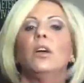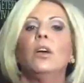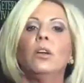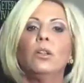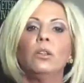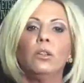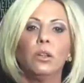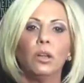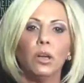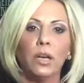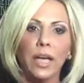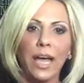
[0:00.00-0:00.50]

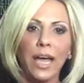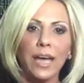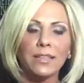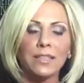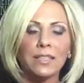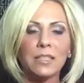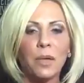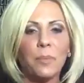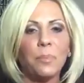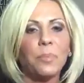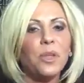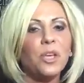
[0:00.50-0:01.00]
Look at
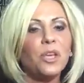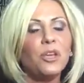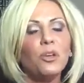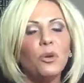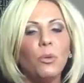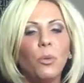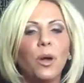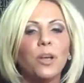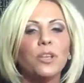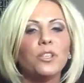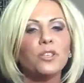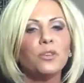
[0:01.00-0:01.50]
something you
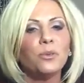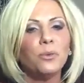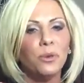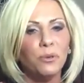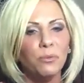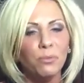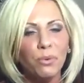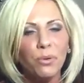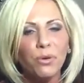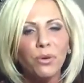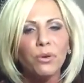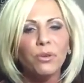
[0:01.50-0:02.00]
want to
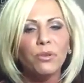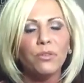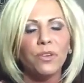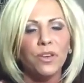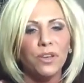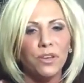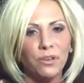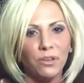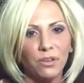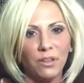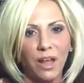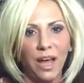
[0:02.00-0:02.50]
improve in
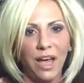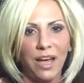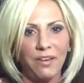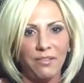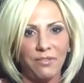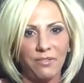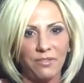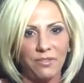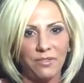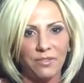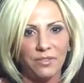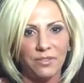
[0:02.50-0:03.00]
your life.